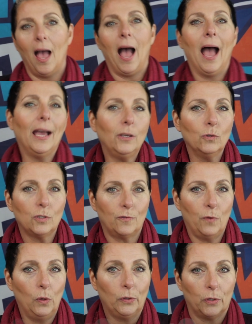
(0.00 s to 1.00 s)
I use
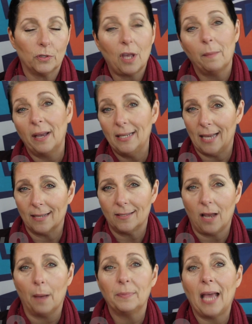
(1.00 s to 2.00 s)
folders on my
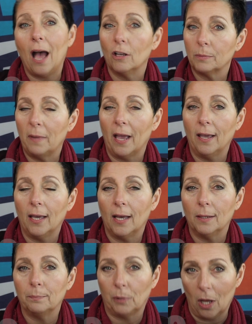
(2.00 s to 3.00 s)
desktop to house my
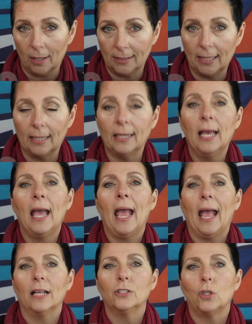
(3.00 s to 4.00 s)
blogs in.
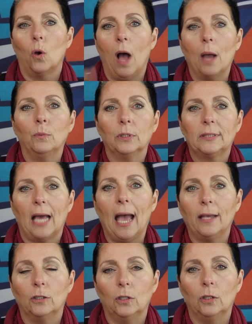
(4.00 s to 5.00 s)
And so I will
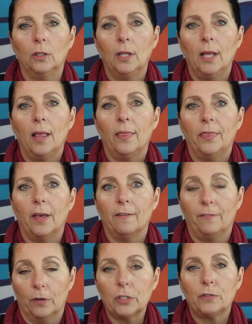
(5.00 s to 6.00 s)
title, the
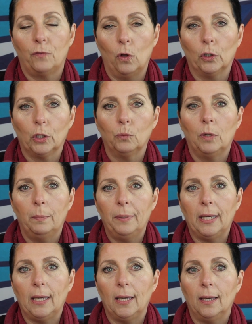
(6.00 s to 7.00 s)
first folder will
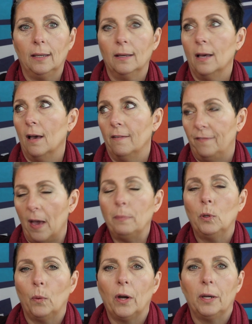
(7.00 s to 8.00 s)
be
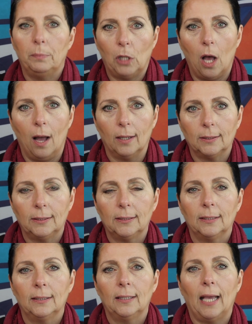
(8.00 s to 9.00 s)
February blogs.
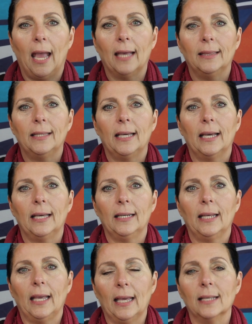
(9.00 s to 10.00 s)
And
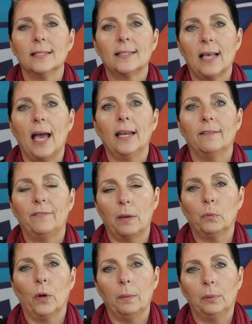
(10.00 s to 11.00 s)
then inside of
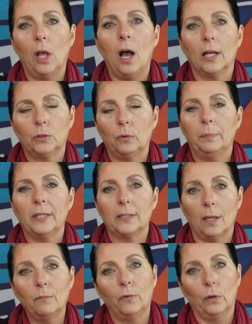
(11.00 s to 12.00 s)
February blogs will be
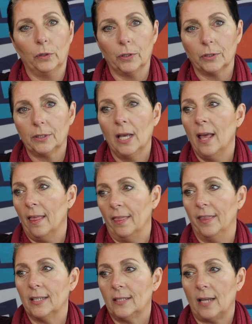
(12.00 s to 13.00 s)
subfolders.
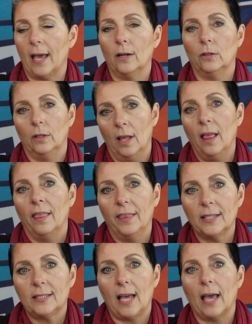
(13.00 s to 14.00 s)
This title,
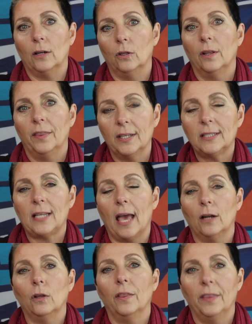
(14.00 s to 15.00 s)
this title, this
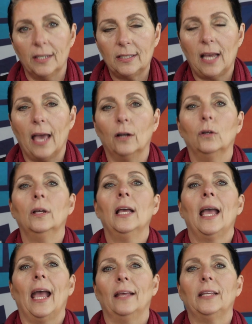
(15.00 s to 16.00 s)
title, this title.
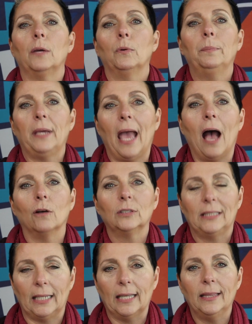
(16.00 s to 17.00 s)
And they will be
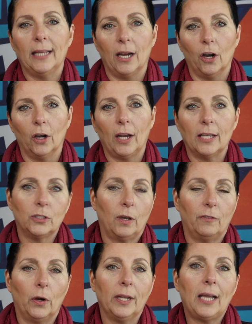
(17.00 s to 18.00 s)
housed in there. And so
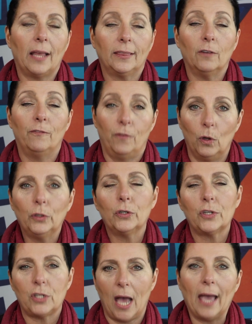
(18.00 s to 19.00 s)
I've already got the
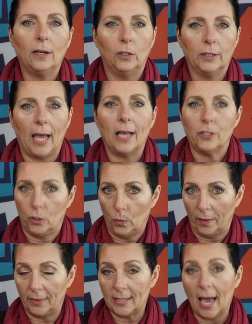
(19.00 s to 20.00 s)
folders titled as to
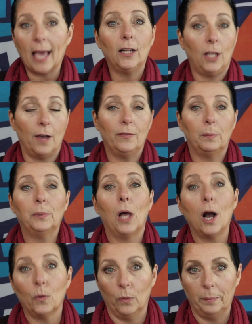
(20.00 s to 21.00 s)
what the title of the
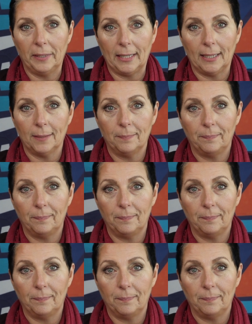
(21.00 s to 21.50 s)
blog will be.